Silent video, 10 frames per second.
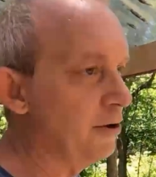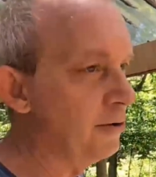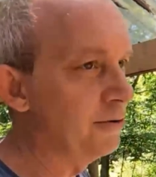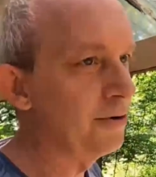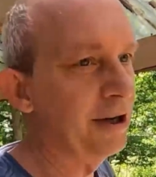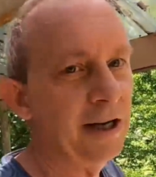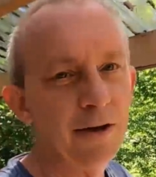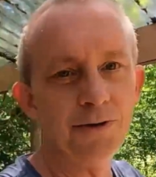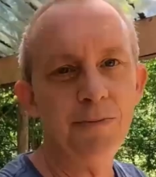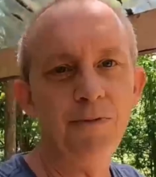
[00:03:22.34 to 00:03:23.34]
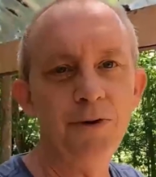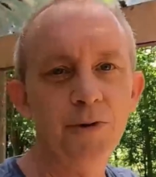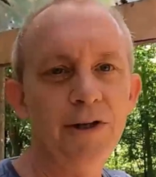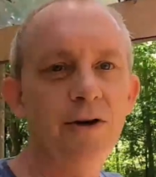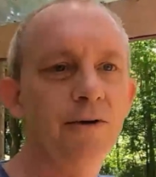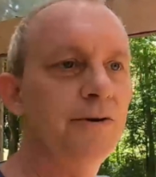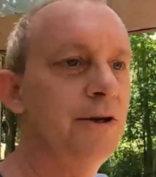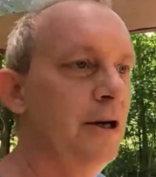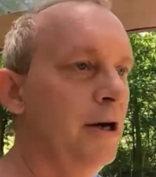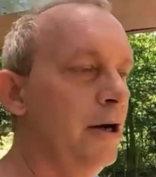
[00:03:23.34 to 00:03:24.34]
those or get close to butchering
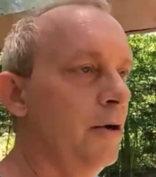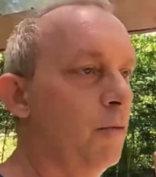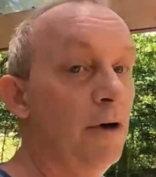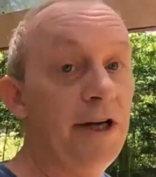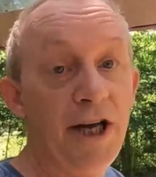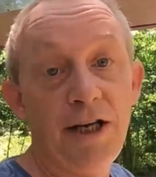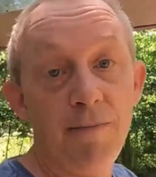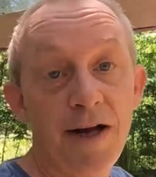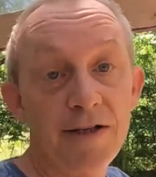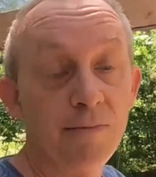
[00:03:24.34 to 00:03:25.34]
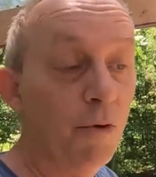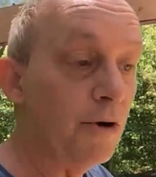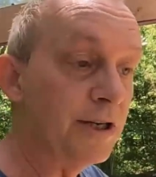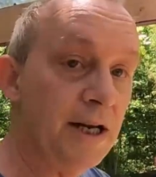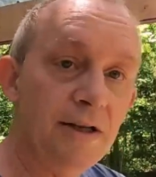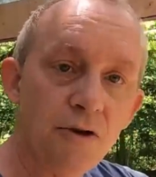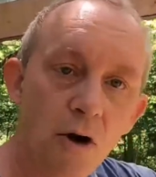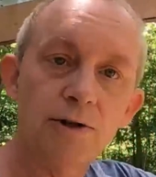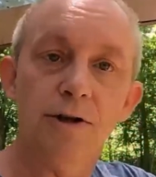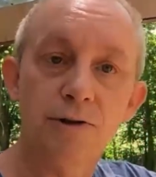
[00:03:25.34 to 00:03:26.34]
those, we'll incubate some more. See, it's
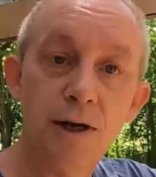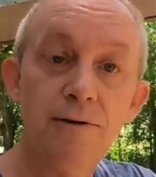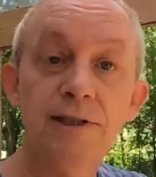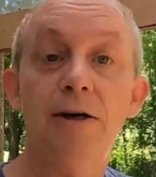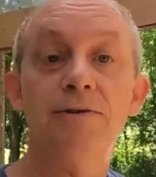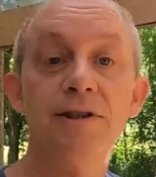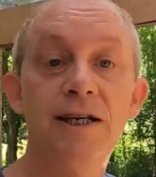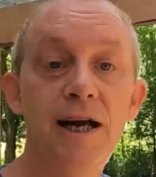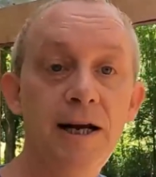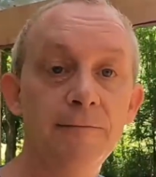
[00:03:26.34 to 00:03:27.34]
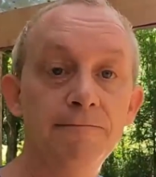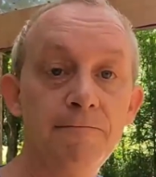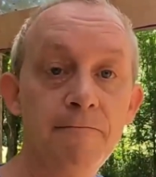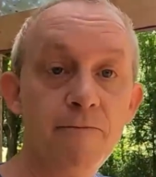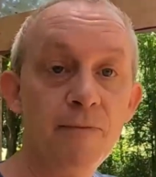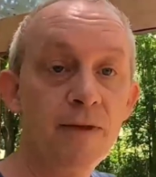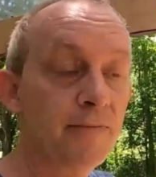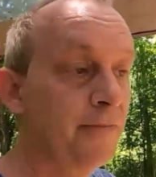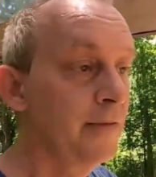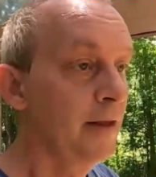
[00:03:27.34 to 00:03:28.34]
also self-sustaining.
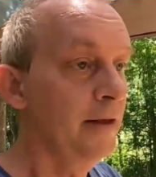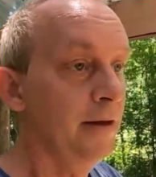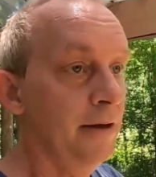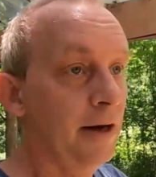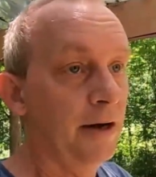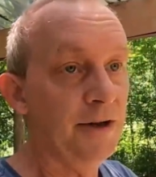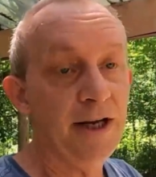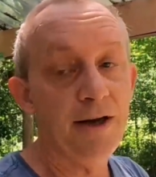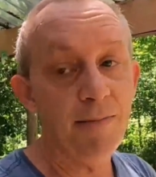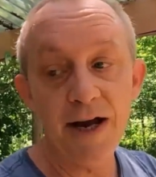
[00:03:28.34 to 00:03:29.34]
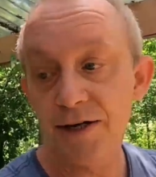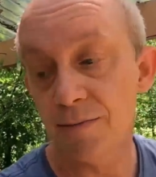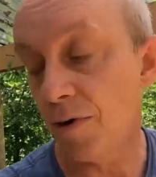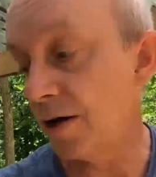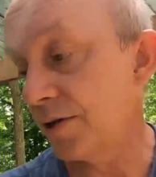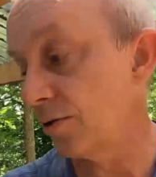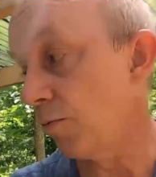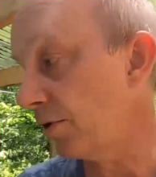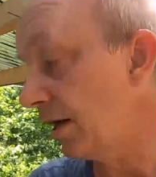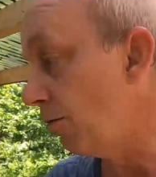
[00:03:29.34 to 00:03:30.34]
Uh, the incubation
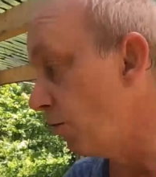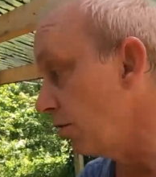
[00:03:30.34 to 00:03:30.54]
process worked out